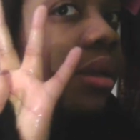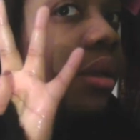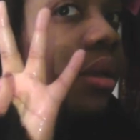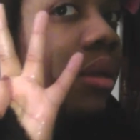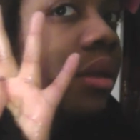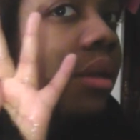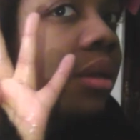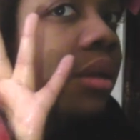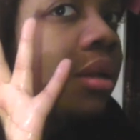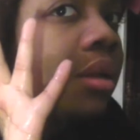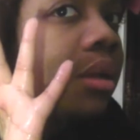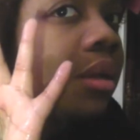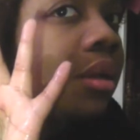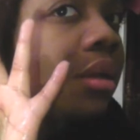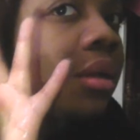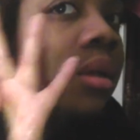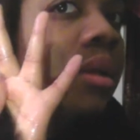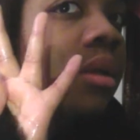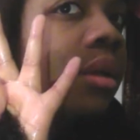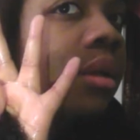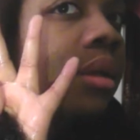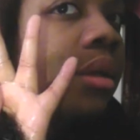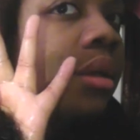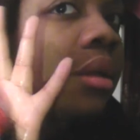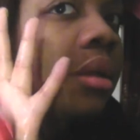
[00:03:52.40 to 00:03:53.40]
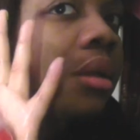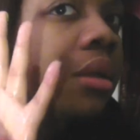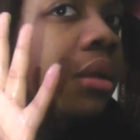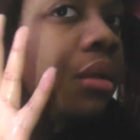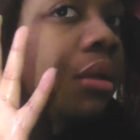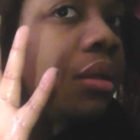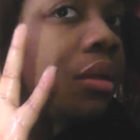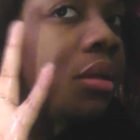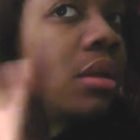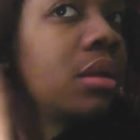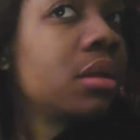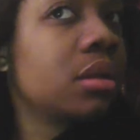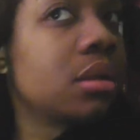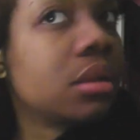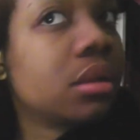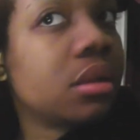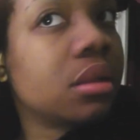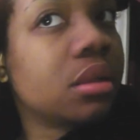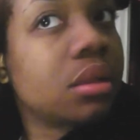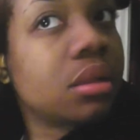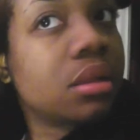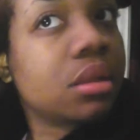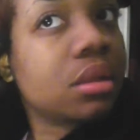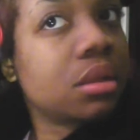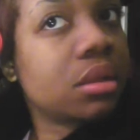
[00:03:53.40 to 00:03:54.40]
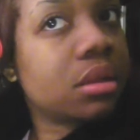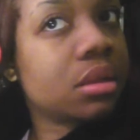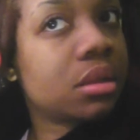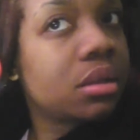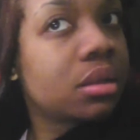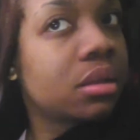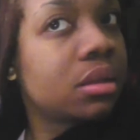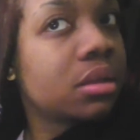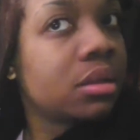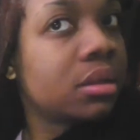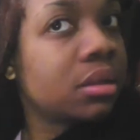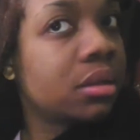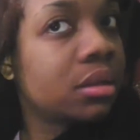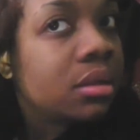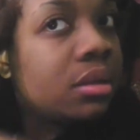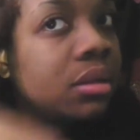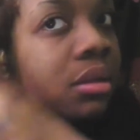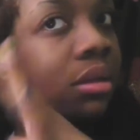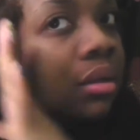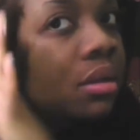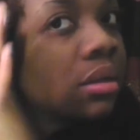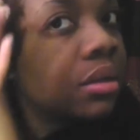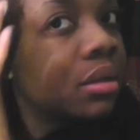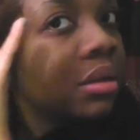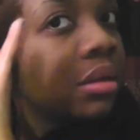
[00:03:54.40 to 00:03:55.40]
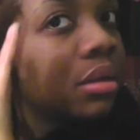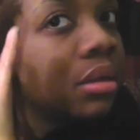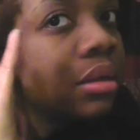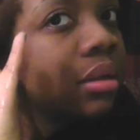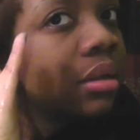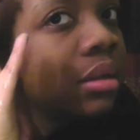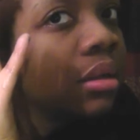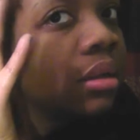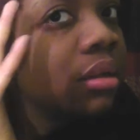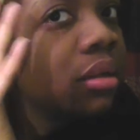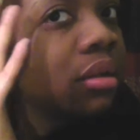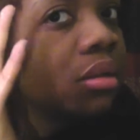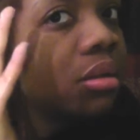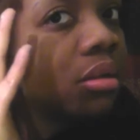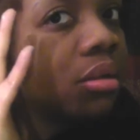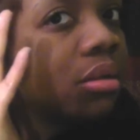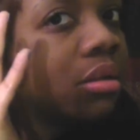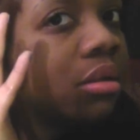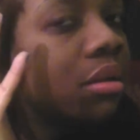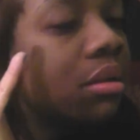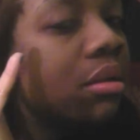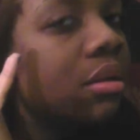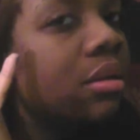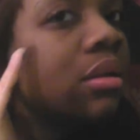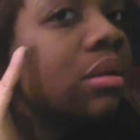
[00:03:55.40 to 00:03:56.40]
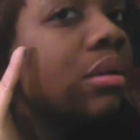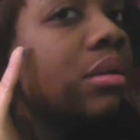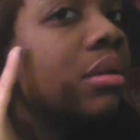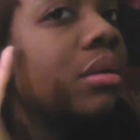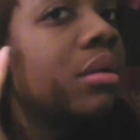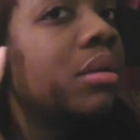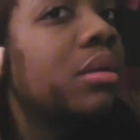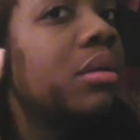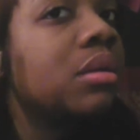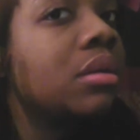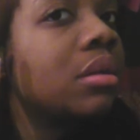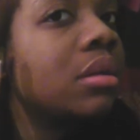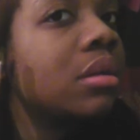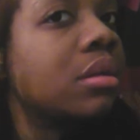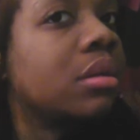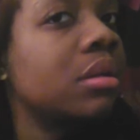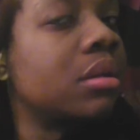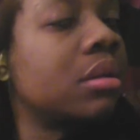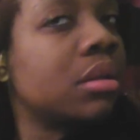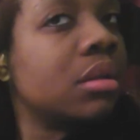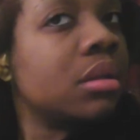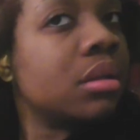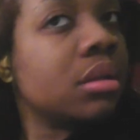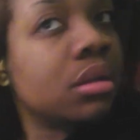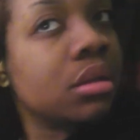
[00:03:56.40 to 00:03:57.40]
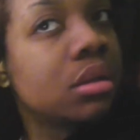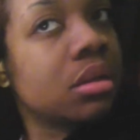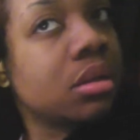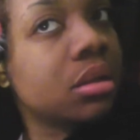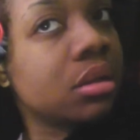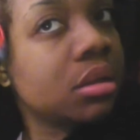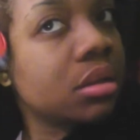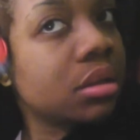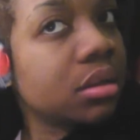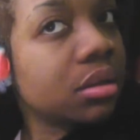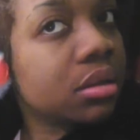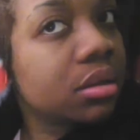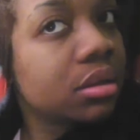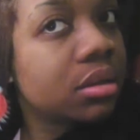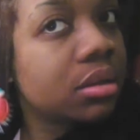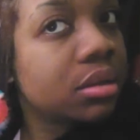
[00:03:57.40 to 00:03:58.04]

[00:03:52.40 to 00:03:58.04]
No one is speaking in this clip.